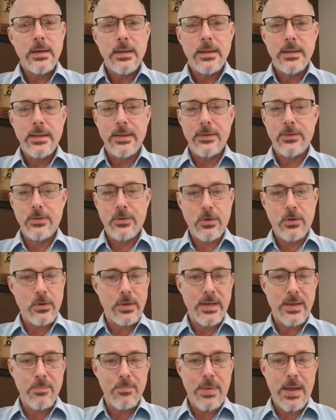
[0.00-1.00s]
This
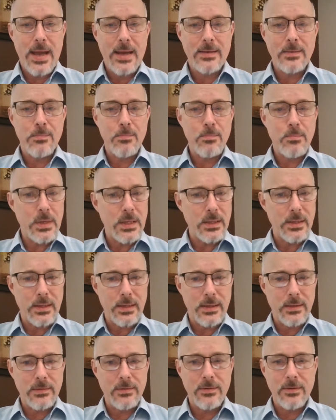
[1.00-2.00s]
could impact
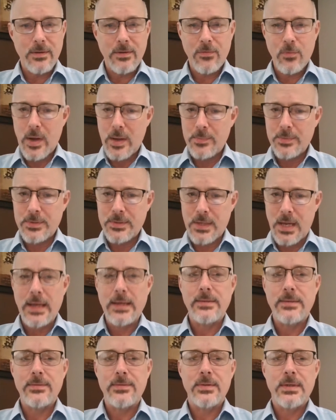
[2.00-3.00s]
millions of
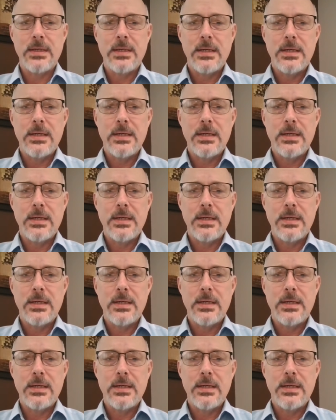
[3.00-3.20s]
websites.